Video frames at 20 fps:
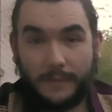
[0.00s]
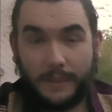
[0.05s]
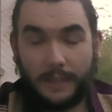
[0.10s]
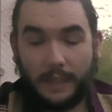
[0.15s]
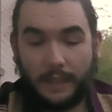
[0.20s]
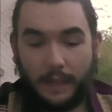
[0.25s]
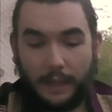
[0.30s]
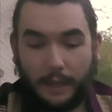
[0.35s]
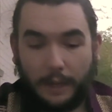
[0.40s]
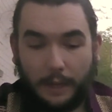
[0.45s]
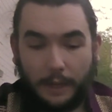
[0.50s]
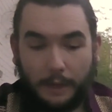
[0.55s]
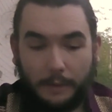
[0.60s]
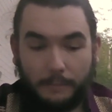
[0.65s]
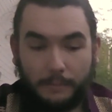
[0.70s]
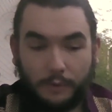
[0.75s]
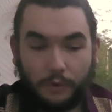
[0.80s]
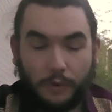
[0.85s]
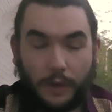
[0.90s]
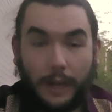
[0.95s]

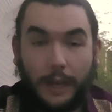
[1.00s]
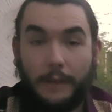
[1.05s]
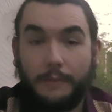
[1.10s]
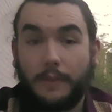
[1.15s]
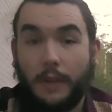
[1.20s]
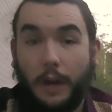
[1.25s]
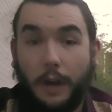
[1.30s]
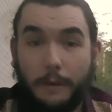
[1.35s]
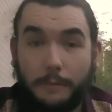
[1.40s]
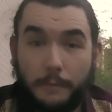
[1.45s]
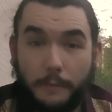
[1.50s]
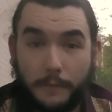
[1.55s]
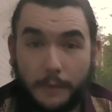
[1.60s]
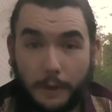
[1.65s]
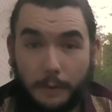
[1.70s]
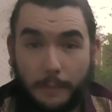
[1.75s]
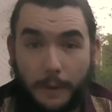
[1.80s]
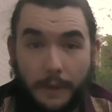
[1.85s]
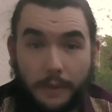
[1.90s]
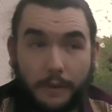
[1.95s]
drives off of
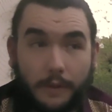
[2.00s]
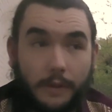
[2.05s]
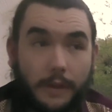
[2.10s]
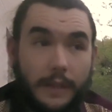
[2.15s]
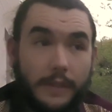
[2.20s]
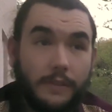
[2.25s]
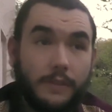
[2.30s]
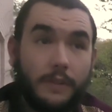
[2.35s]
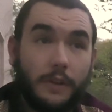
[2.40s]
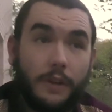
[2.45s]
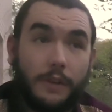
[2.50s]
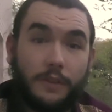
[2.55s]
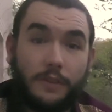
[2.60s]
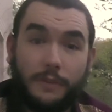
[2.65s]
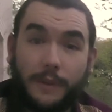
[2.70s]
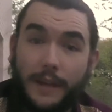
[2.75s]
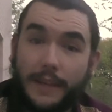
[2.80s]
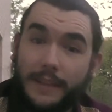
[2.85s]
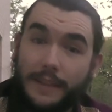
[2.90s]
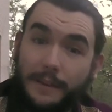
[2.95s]
their mother and start
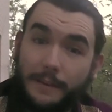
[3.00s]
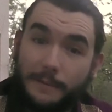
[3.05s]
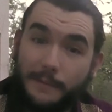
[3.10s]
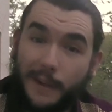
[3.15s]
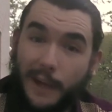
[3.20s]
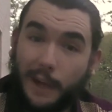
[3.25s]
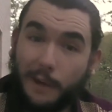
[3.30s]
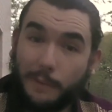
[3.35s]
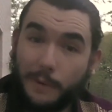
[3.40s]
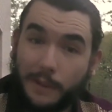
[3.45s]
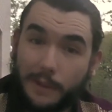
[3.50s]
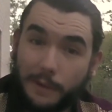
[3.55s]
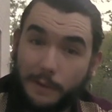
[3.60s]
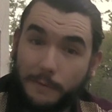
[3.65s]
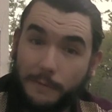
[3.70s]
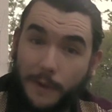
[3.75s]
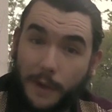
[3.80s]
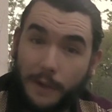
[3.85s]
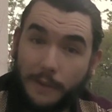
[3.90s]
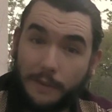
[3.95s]
to identify with their
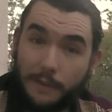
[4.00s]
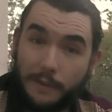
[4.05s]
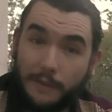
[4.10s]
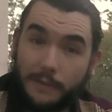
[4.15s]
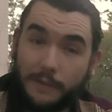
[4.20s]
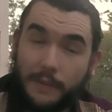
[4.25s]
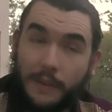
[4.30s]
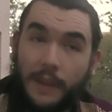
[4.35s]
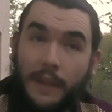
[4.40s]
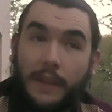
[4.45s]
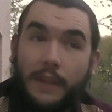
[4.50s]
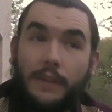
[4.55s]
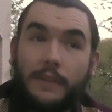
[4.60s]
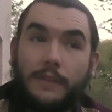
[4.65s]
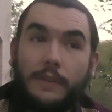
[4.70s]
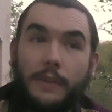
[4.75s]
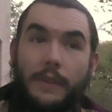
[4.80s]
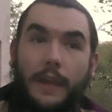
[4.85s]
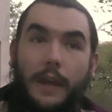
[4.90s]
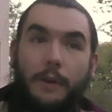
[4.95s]
fathers,
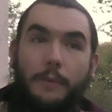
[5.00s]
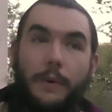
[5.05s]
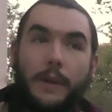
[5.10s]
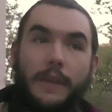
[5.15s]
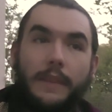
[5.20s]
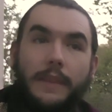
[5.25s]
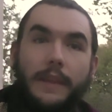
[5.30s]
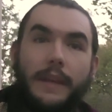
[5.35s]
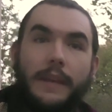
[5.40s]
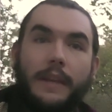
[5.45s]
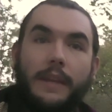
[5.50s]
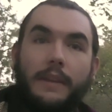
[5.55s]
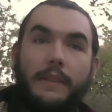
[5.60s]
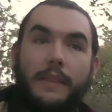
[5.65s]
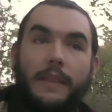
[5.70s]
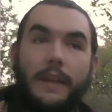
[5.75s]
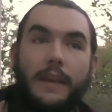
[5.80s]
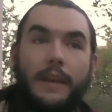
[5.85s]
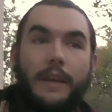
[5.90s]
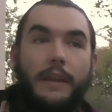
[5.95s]
so that way they can
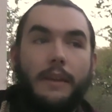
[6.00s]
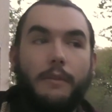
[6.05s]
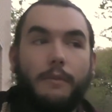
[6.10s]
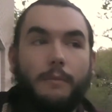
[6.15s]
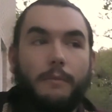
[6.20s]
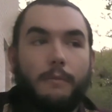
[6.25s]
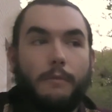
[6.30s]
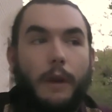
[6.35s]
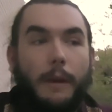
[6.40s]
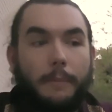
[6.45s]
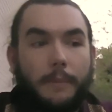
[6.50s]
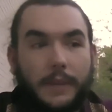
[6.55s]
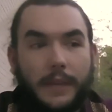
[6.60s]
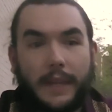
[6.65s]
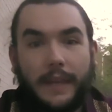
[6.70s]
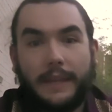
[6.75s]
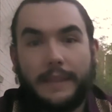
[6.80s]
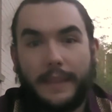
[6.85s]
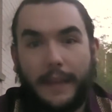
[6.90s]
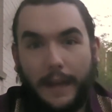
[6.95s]
then
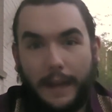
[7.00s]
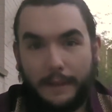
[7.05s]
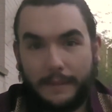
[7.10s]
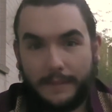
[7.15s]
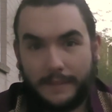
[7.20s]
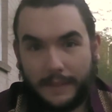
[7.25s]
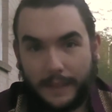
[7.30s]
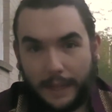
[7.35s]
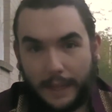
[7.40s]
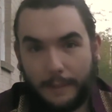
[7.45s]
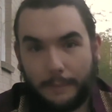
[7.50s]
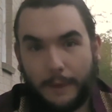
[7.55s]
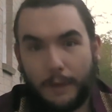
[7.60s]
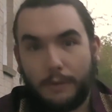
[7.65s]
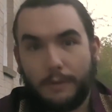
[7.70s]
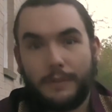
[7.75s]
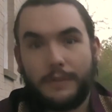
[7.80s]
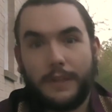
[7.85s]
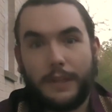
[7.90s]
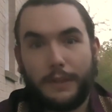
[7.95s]
replicate that same
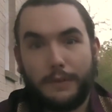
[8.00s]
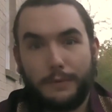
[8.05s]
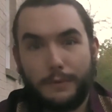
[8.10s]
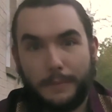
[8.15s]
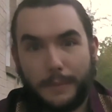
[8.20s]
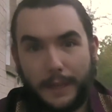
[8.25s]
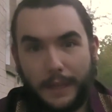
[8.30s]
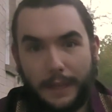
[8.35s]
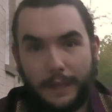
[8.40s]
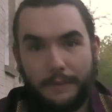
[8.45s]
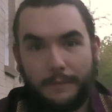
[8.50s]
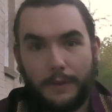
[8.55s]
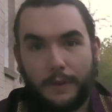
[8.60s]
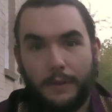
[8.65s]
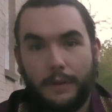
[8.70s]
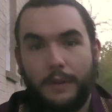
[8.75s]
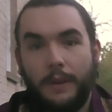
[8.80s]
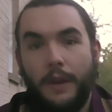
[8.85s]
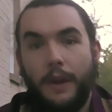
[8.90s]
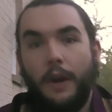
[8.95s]
heterosexual
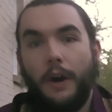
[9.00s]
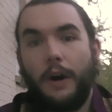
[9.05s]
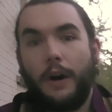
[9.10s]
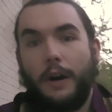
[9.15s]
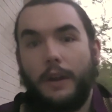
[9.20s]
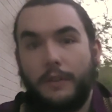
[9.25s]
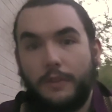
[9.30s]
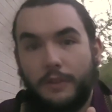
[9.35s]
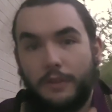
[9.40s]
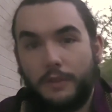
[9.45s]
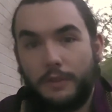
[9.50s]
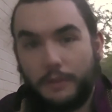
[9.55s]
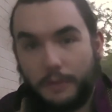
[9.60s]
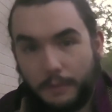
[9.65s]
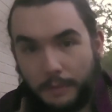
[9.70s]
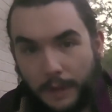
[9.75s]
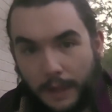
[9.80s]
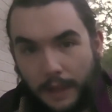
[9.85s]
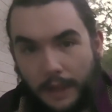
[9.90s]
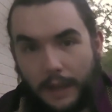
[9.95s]
behavior
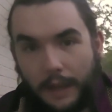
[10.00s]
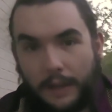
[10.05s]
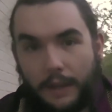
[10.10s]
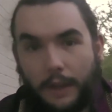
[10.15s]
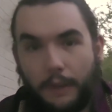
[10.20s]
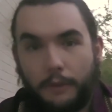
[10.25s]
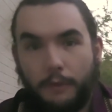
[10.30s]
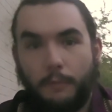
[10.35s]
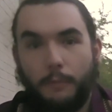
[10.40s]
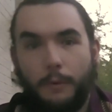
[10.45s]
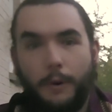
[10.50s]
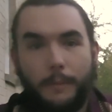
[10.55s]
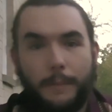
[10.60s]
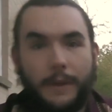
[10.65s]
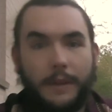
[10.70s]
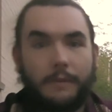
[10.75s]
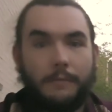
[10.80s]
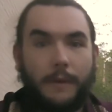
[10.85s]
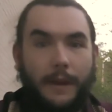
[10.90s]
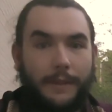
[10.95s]
onto another
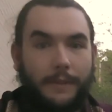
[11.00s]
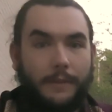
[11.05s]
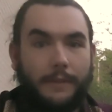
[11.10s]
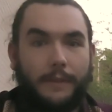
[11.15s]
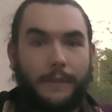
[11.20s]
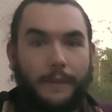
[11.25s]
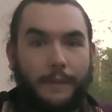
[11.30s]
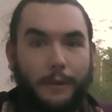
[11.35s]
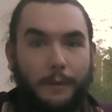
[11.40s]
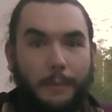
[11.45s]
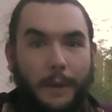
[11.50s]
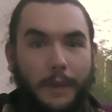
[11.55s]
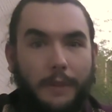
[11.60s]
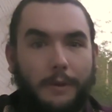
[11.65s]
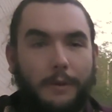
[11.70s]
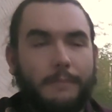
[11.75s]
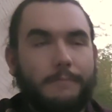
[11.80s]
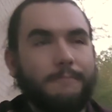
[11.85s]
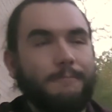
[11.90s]
woman rather than their mother.